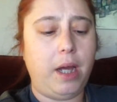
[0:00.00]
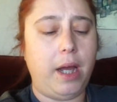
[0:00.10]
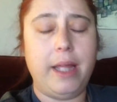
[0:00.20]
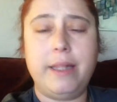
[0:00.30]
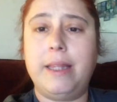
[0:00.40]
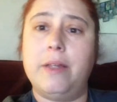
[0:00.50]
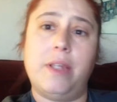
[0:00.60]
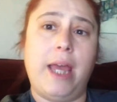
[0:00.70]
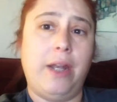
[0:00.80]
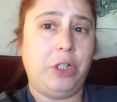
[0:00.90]
uh,
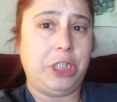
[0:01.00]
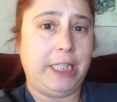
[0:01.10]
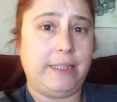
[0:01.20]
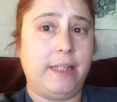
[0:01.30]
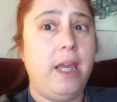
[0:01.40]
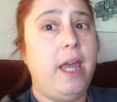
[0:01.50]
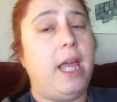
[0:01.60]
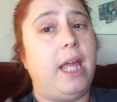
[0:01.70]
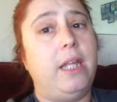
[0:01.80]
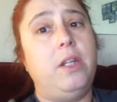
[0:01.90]
those energies
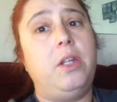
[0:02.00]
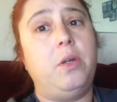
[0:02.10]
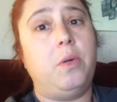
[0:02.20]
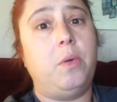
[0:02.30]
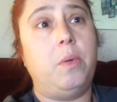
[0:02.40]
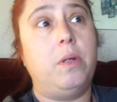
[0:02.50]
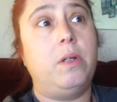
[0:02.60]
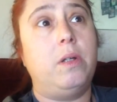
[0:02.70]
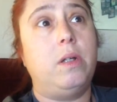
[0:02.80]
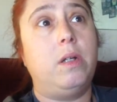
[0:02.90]
into
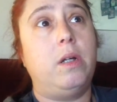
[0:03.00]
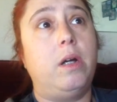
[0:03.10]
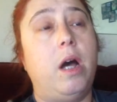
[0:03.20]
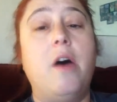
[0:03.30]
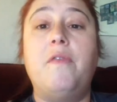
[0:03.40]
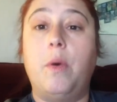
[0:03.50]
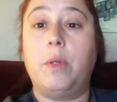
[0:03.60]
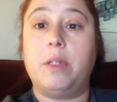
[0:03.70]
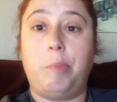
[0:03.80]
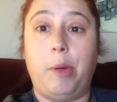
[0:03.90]
a
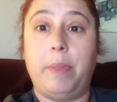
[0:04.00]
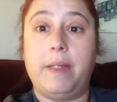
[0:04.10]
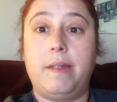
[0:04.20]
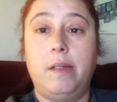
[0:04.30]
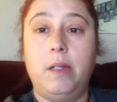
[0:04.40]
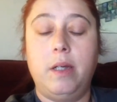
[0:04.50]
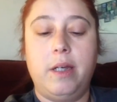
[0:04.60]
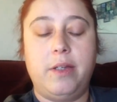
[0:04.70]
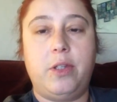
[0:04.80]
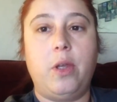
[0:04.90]
focused purpose.
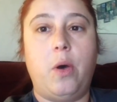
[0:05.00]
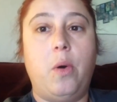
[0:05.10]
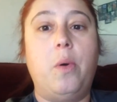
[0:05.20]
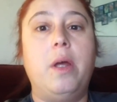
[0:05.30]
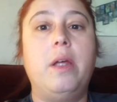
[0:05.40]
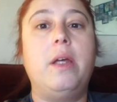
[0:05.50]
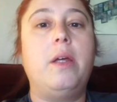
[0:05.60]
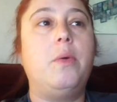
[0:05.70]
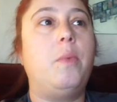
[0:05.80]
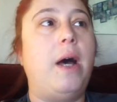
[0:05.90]
So
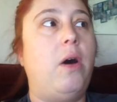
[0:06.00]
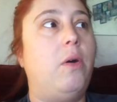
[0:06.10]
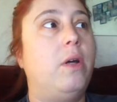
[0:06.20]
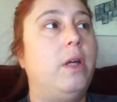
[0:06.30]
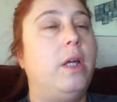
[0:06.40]
while